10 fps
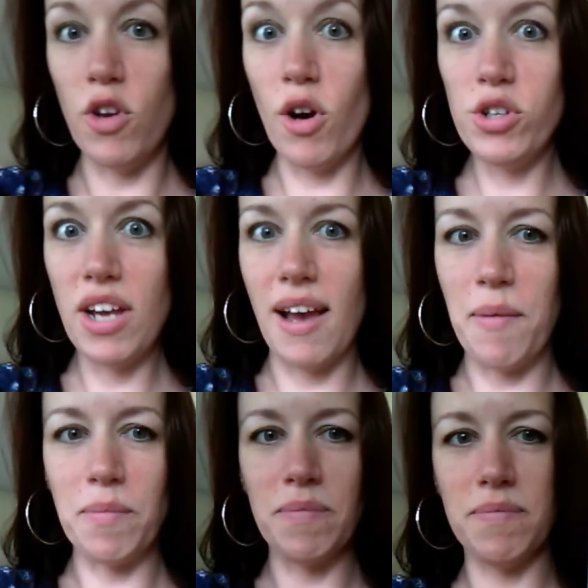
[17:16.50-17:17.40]
No
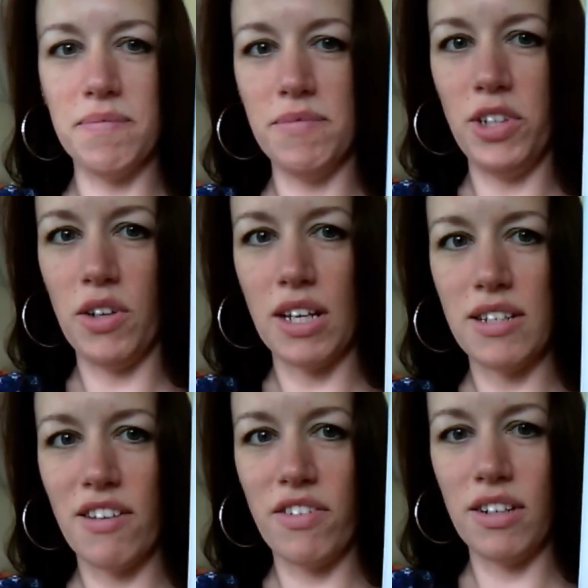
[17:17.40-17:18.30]
shame. You can
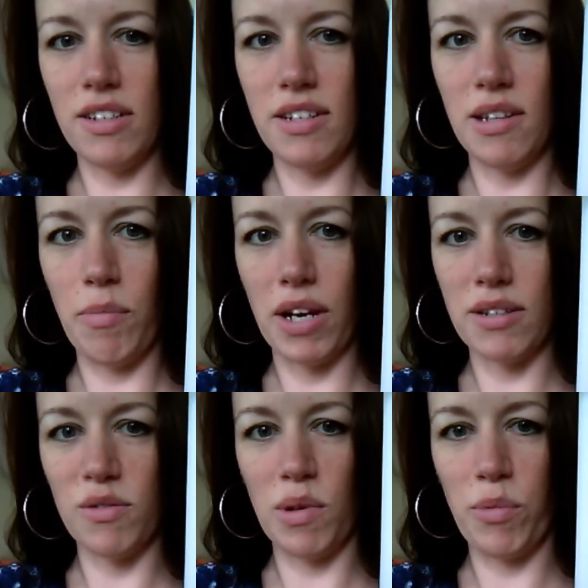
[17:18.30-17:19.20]
definitely see the
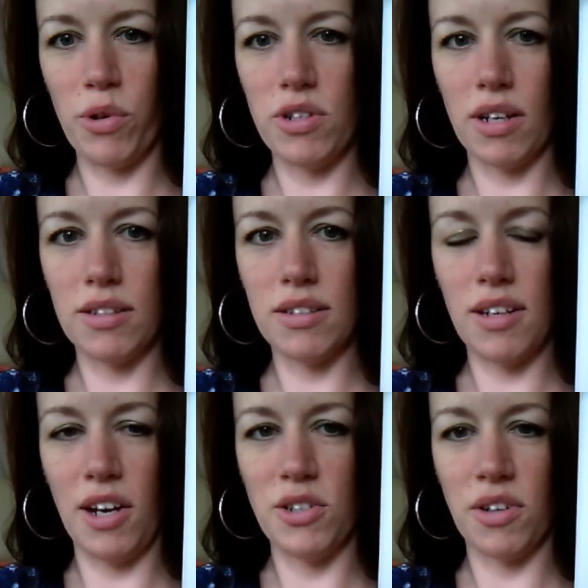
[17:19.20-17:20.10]
backs of my projects.
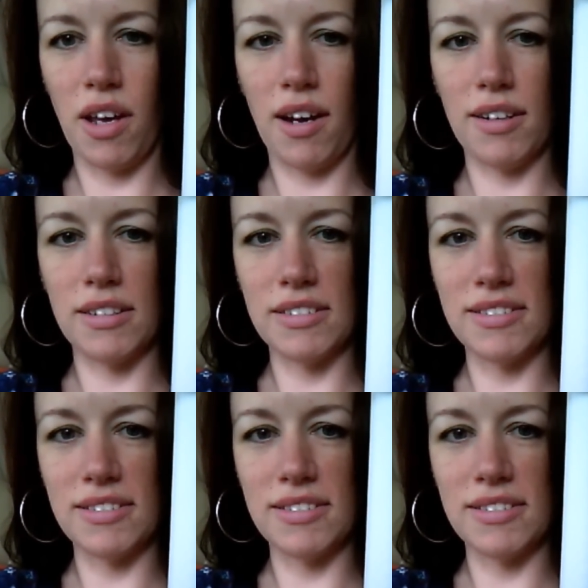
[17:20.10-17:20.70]
I don't care.